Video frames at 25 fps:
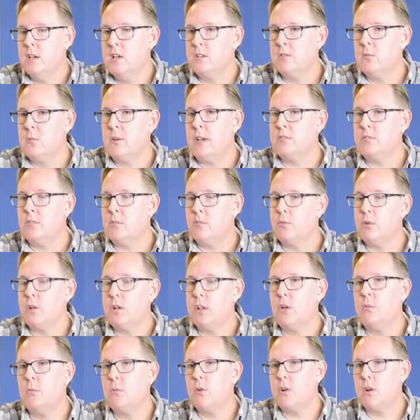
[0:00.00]
So we have to
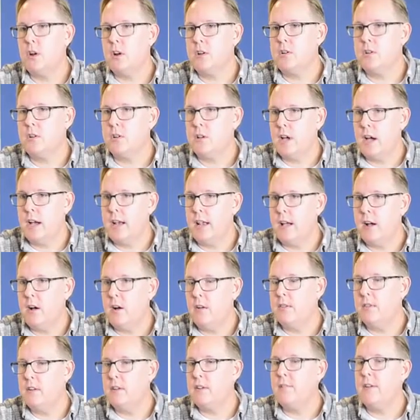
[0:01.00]
really work on your gut
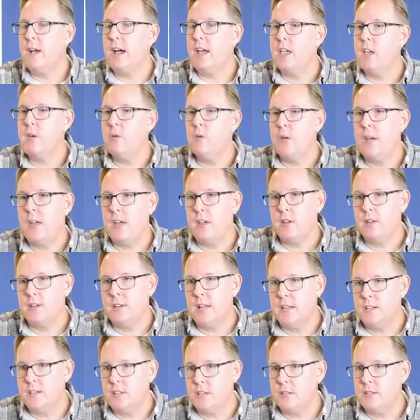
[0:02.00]
health and evaluate your
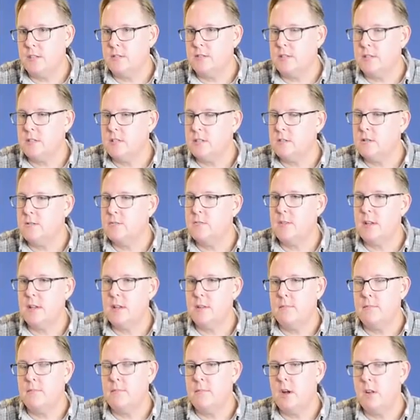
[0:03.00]
digestive system in a
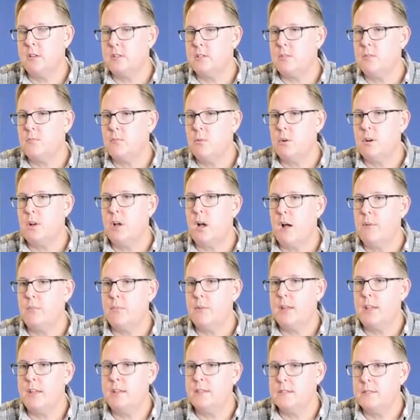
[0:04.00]
much more
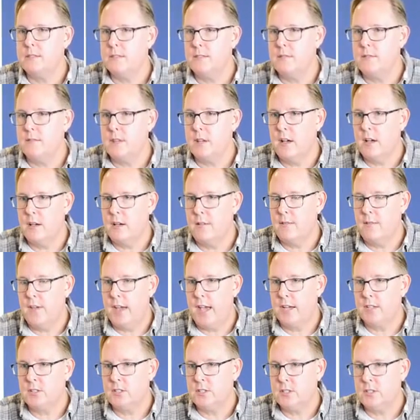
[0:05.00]
comprehensive
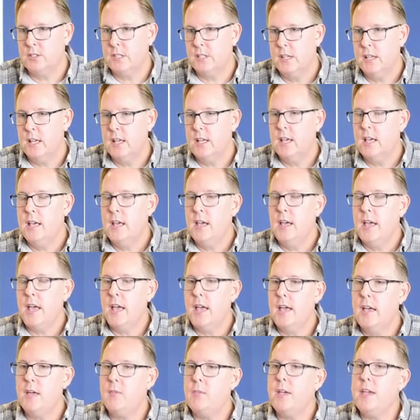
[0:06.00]
fashion.
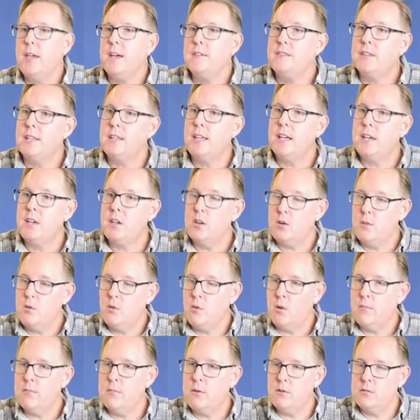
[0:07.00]
And we have to get your
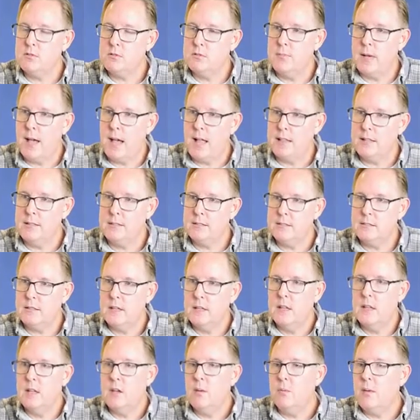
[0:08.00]
hormones balanced.
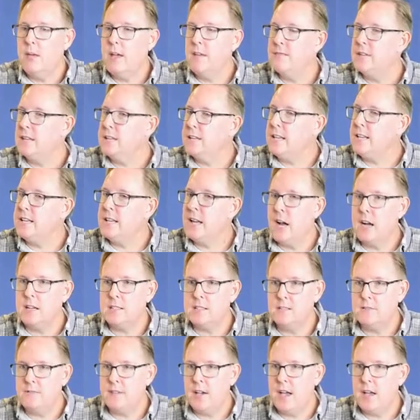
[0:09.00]
We have to
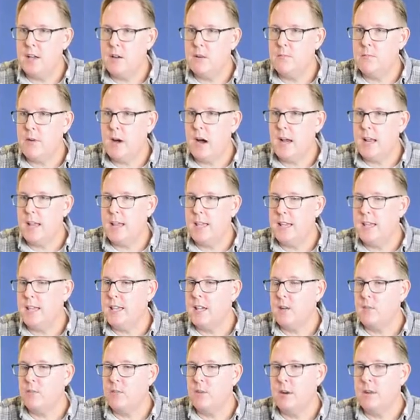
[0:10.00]
detoxify your body and
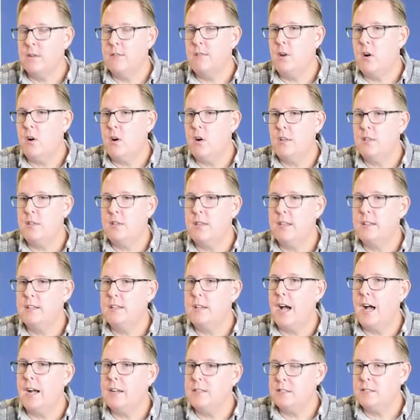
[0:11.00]
get rid of all the
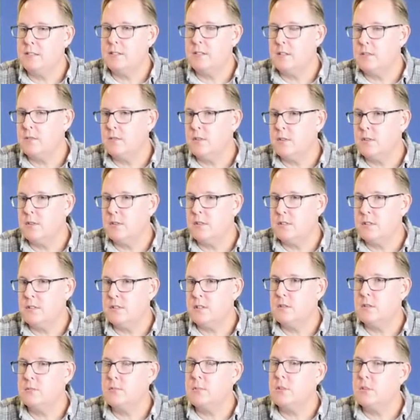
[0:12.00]
toxins that are in your
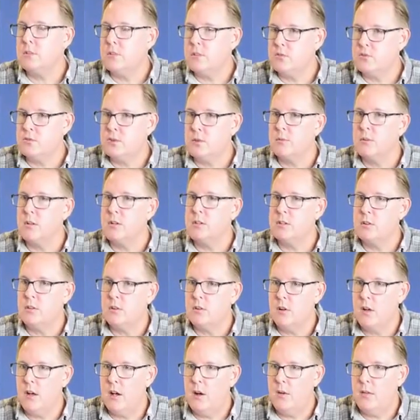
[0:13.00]
system that are contributing to
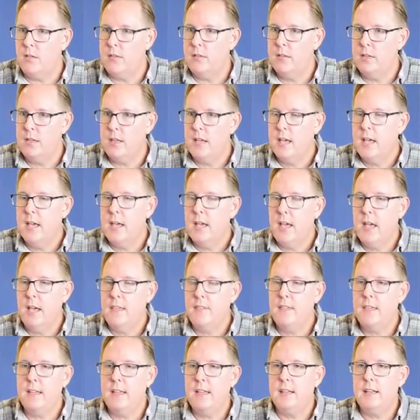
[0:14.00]
your health.
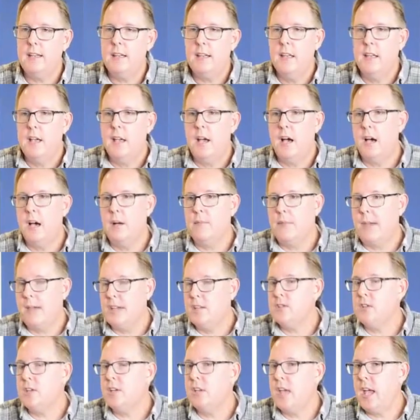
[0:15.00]
And then
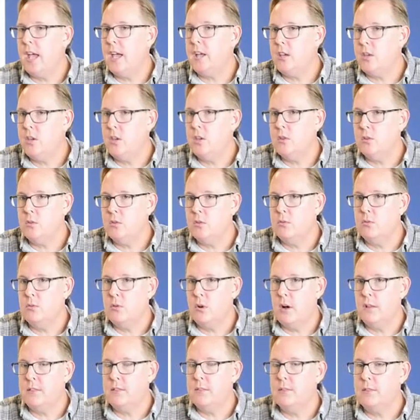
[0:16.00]
educate you
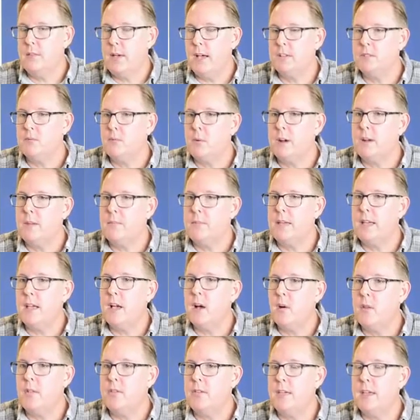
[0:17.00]
on the best way to be
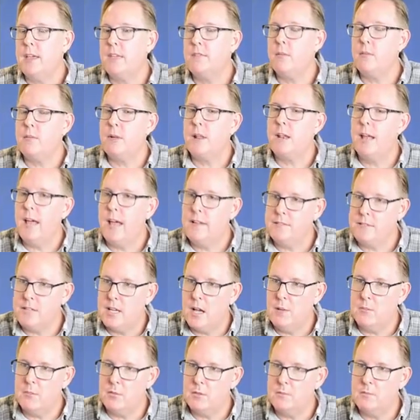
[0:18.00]
healthy from a
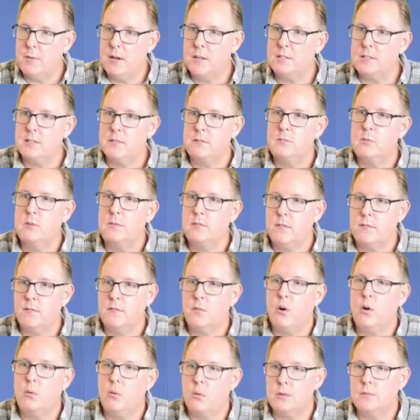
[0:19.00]
lifestyle perspective moving
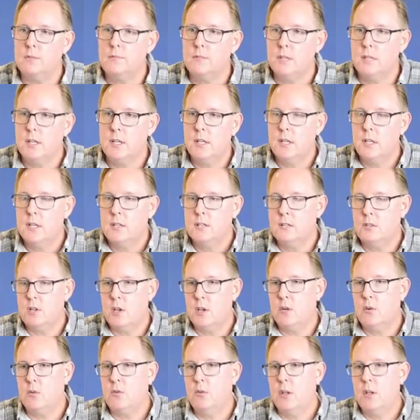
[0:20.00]
forward.
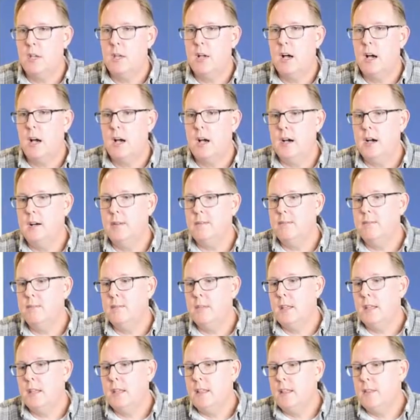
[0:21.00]
So
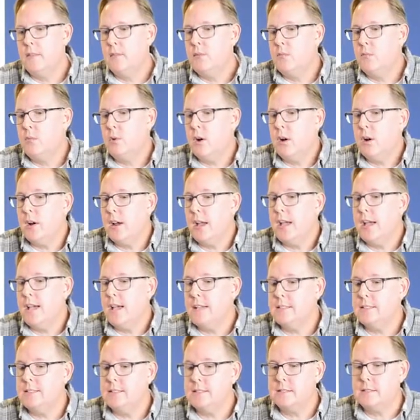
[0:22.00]

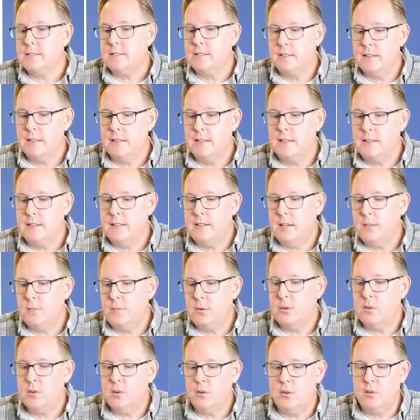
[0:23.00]
whereas the
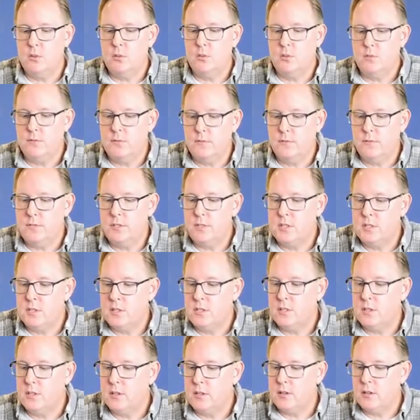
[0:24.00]
typical
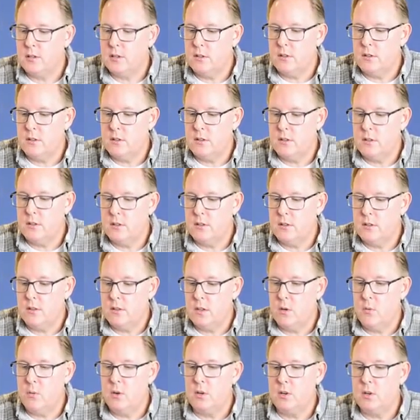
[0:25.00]
physician
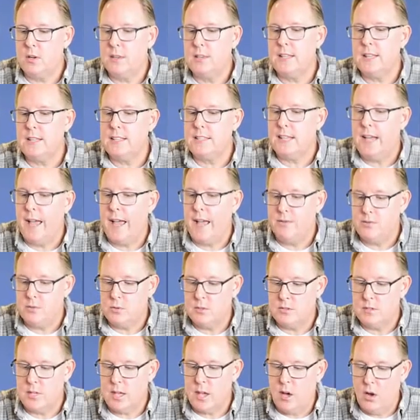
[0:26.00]
who would look at these labs
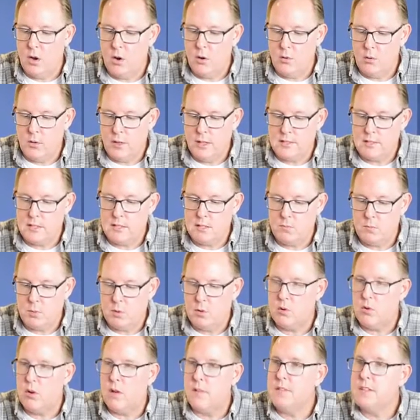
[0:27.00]
would say, oh, let's just put
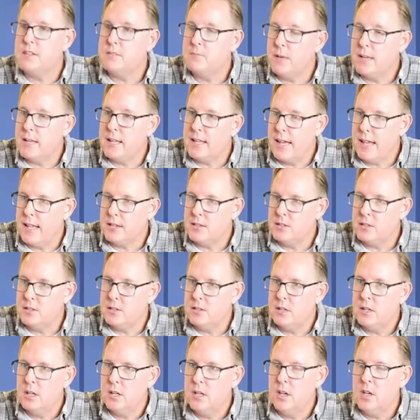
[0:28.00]
her on this
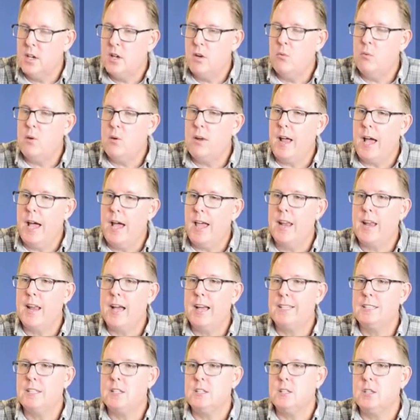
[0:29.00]
medication, what I'd
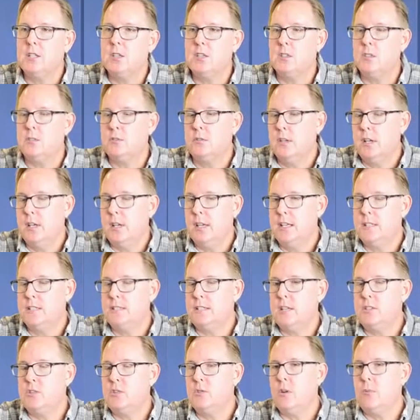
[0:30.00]
like to do is
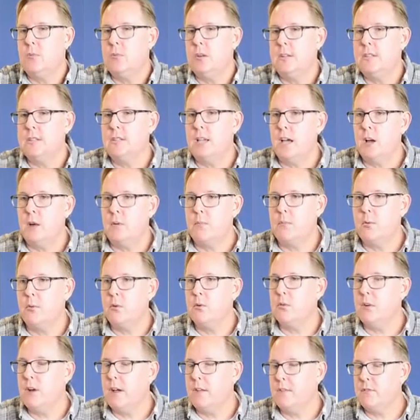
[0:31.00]
set you up an entire
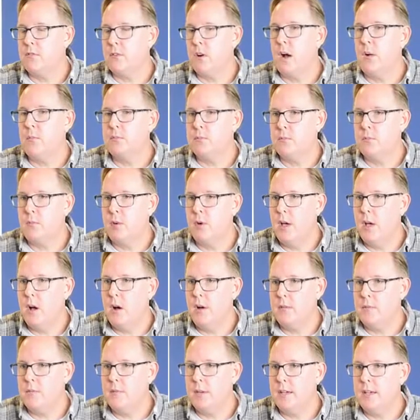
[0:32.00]
program for optimal
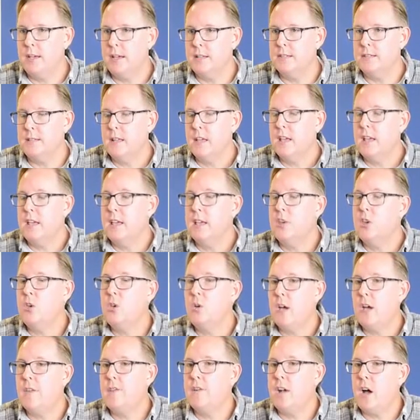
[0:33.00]
health, because you
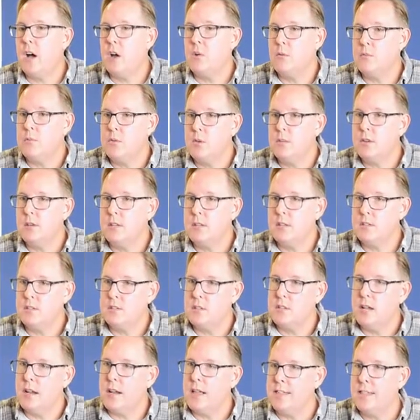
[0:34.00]
have an autoimmune
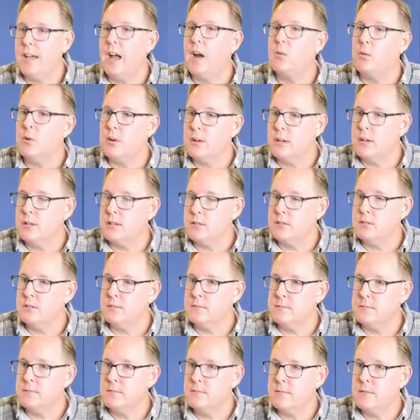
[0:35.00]
condition, not a thyroid condition.
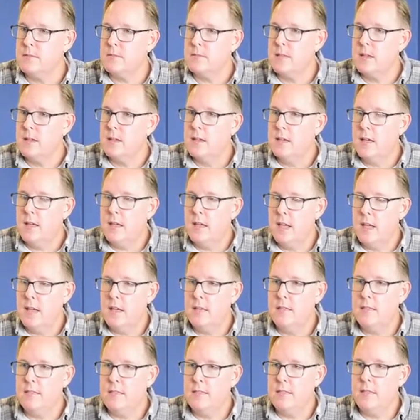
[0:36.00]
Mm.
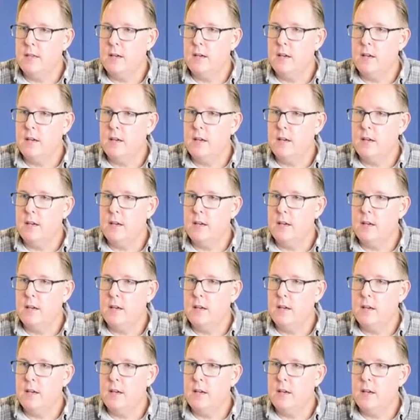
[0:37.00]
And